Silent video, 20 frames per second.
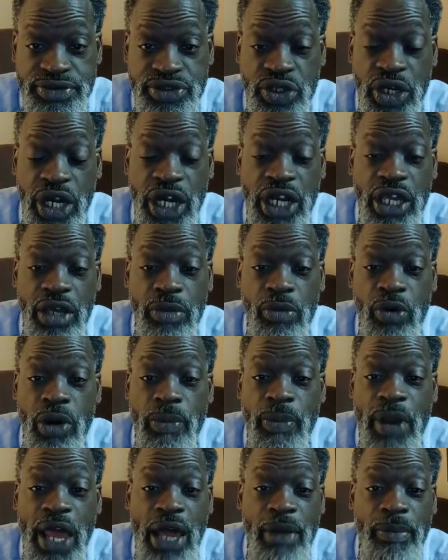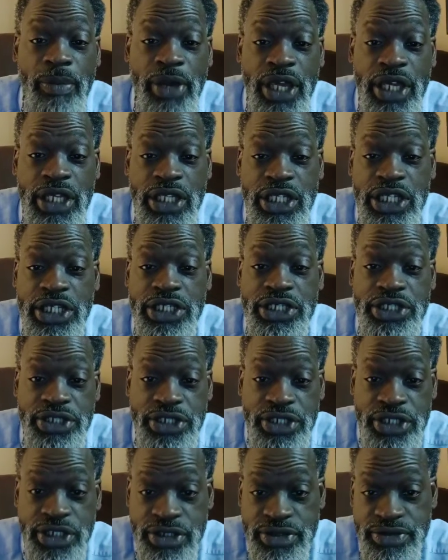You know how to get more black men
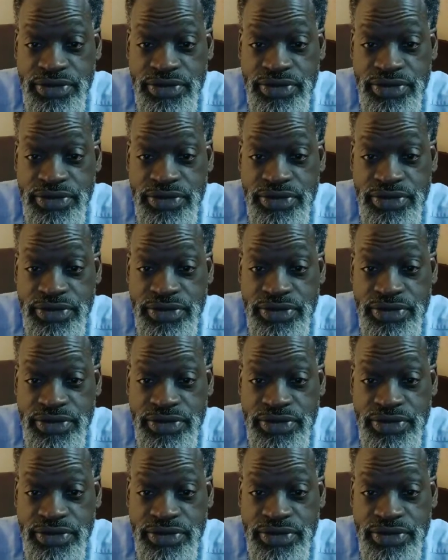teachers?